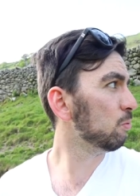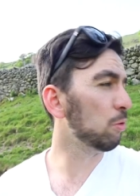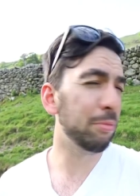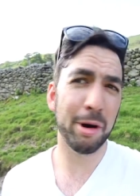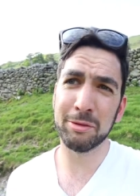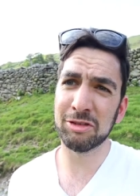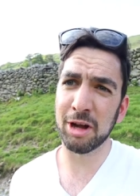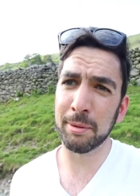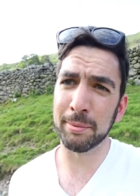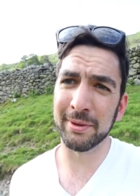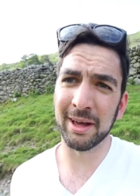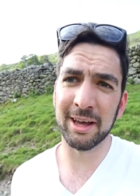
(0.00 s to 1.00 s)
We'll probably stop
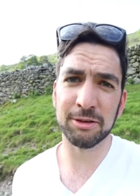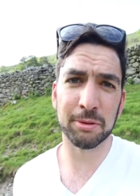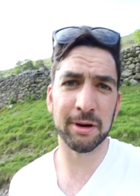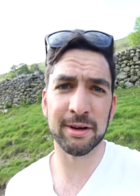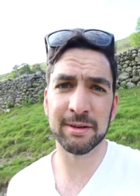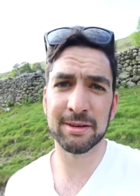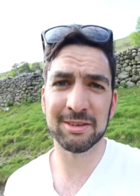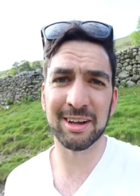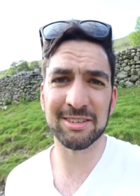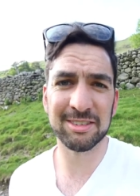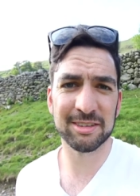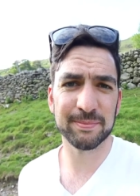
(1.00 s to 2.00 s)
up at Hayeswater because
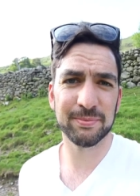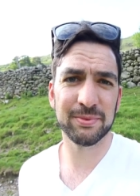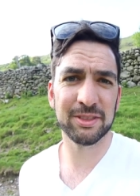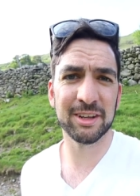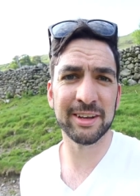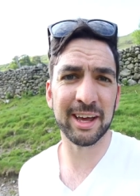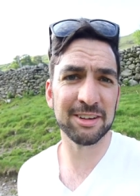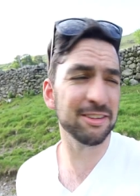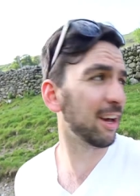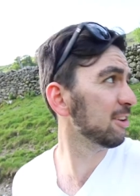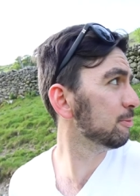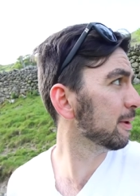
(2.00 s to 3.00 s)
that's the next
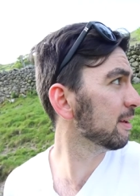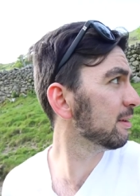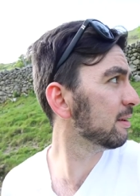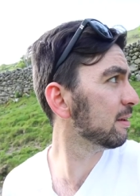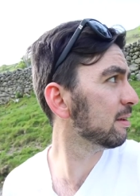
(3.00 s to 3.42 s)
nice bit.